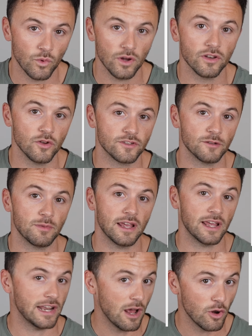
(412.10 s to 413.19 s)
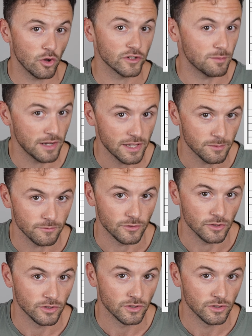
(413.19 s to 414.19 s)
what notes to play and how long to play them for.